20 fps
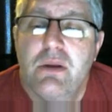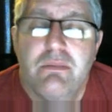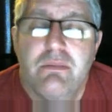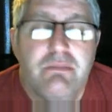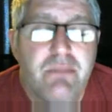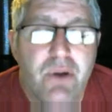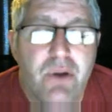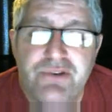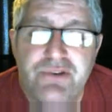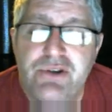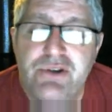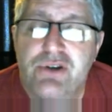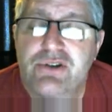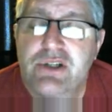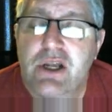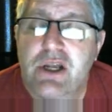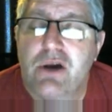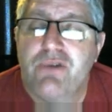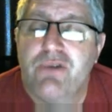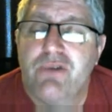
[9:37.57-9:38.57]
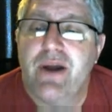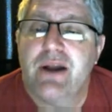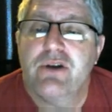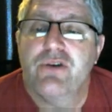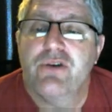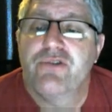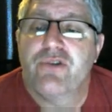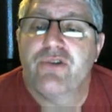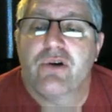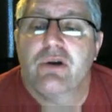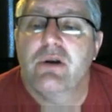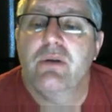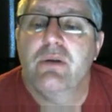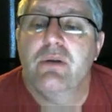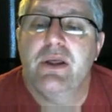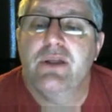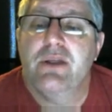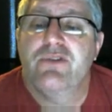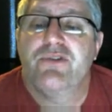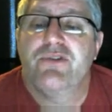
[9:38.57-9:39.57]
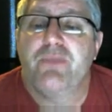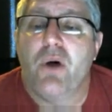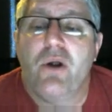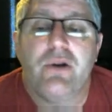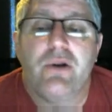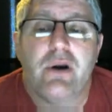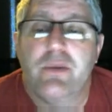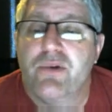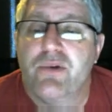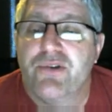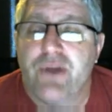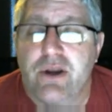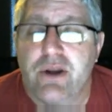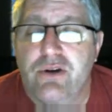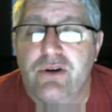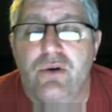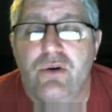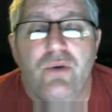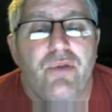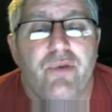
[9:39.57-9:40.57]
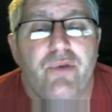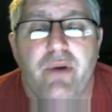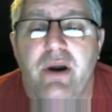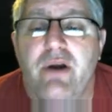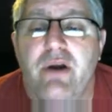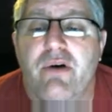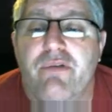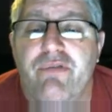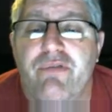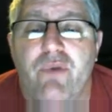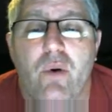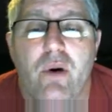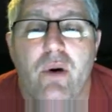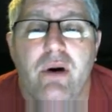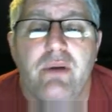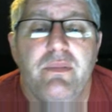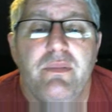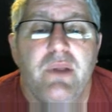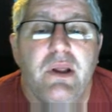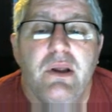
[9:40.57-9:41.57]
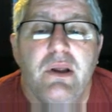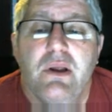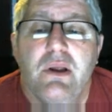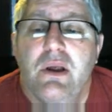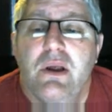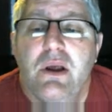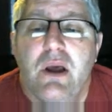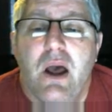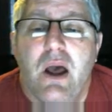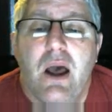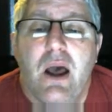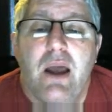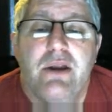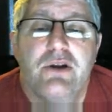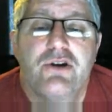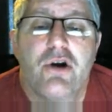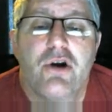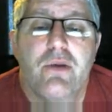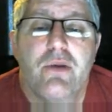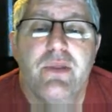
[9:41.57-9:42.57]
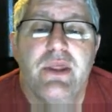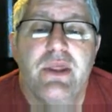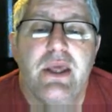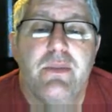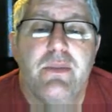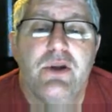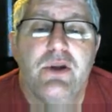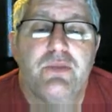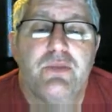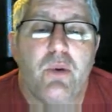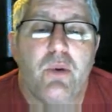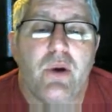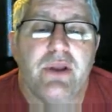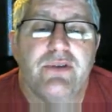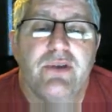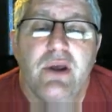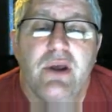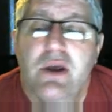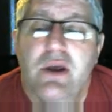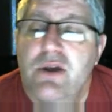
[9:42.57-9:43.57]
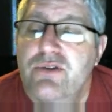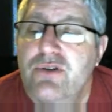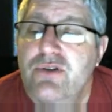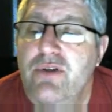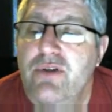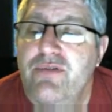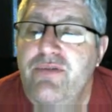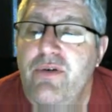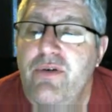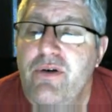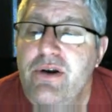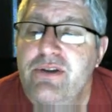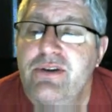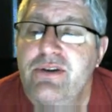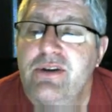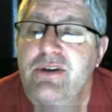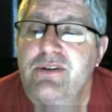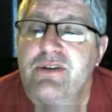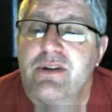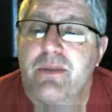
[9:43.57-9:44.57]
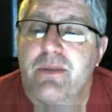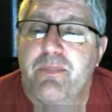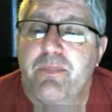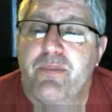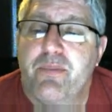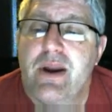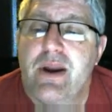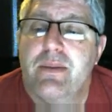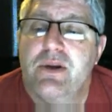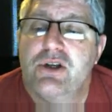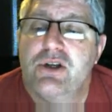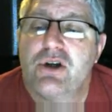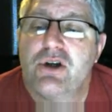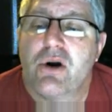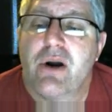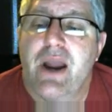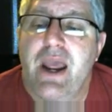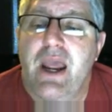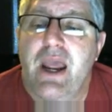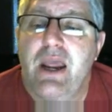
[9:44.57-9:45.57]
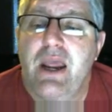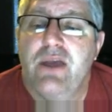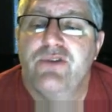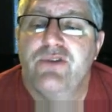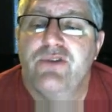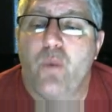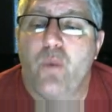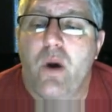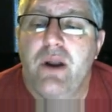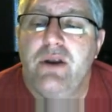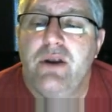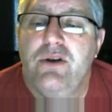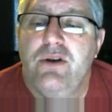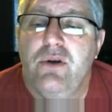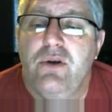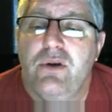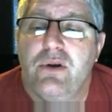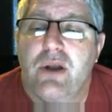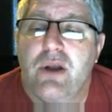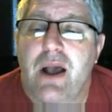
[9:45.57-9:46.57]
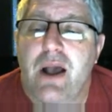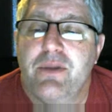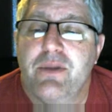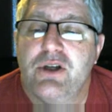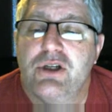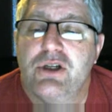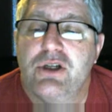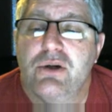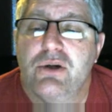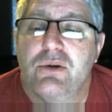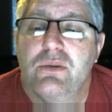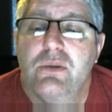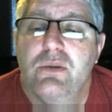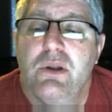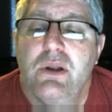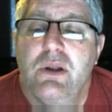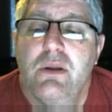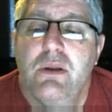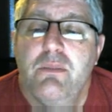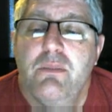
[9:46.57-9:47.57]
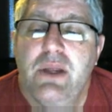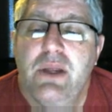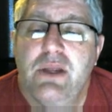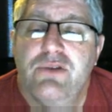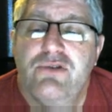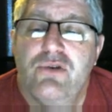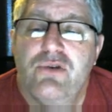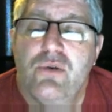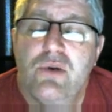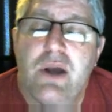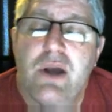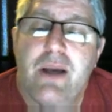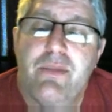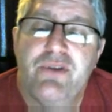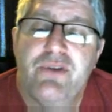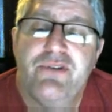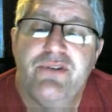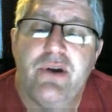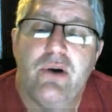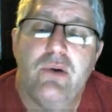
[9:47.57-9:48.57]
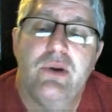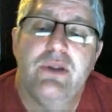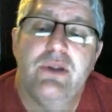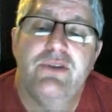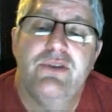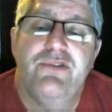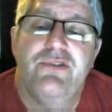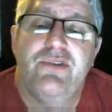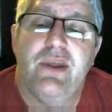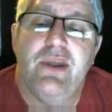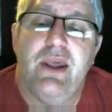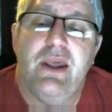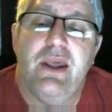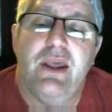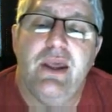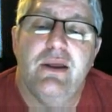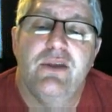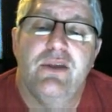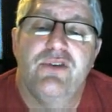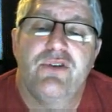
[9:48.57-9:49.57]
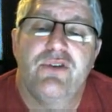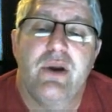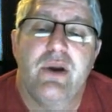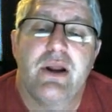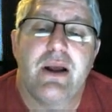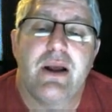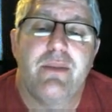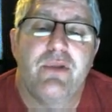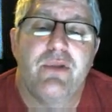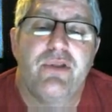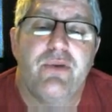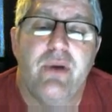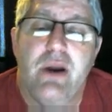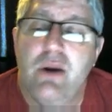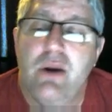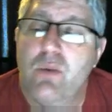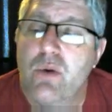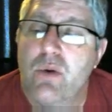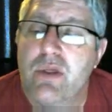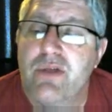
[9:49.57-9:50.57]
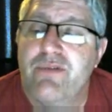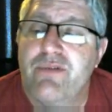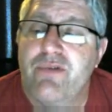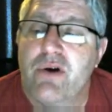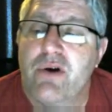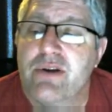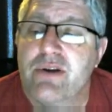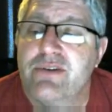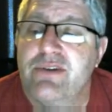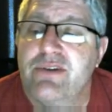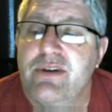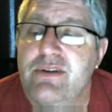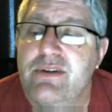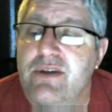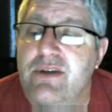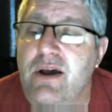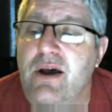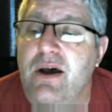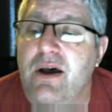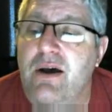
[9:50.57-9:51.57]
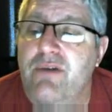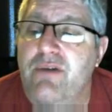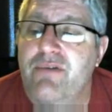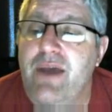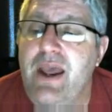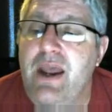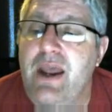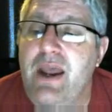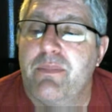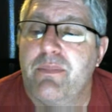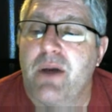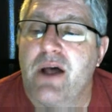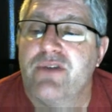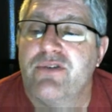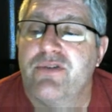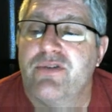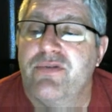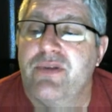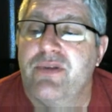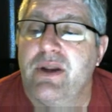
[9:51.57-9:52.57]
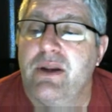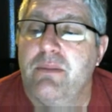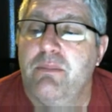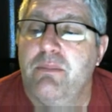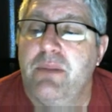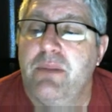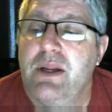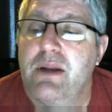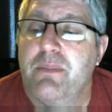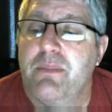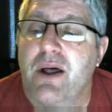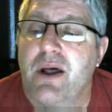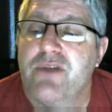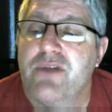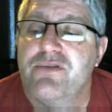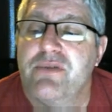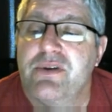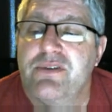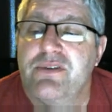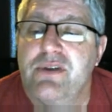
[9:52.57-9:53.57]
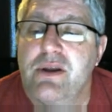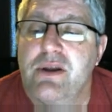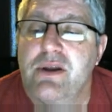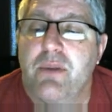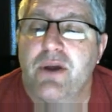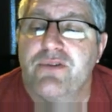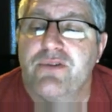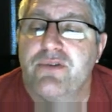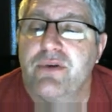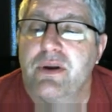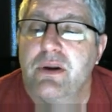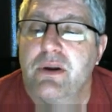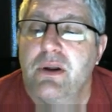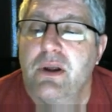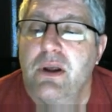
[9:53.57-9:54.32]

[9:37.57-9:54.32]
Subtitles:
Most of your scale factors are going to be in small numbers like 2, 3, or 4. I determine the image points. So the vertices of the pre-image are A is 1, comma 2. B is 2 comma 0, and C is 3 comma 3 were the vertices of A apostrophe, B apostrophe, C apostrophe.